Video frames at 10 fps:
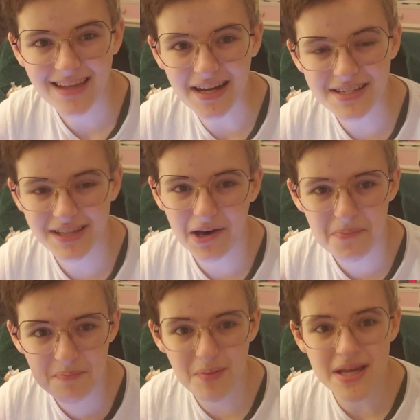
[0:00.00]
that is
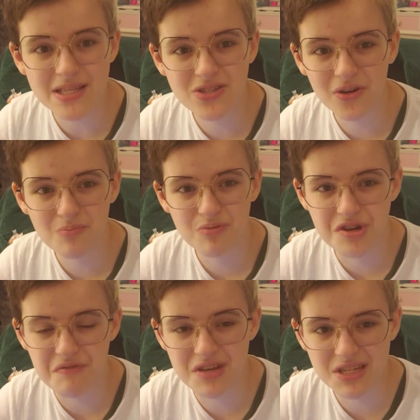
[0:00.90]
not based on
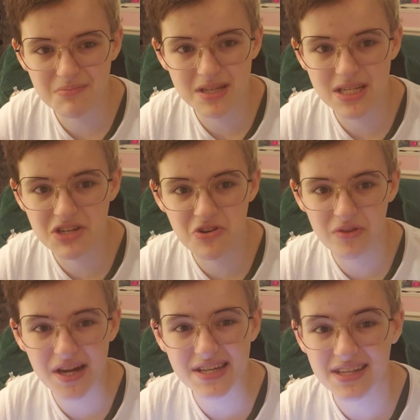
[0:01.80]
previous material,
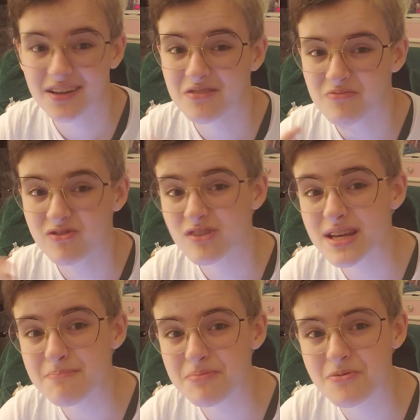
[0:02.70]
that is not a
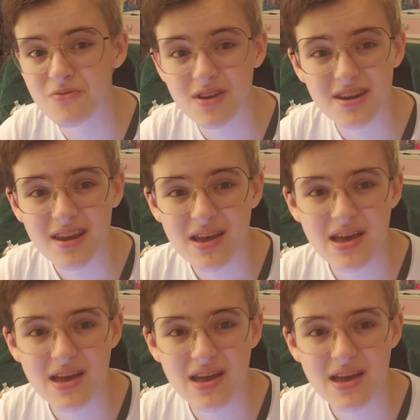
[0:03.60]
rebooted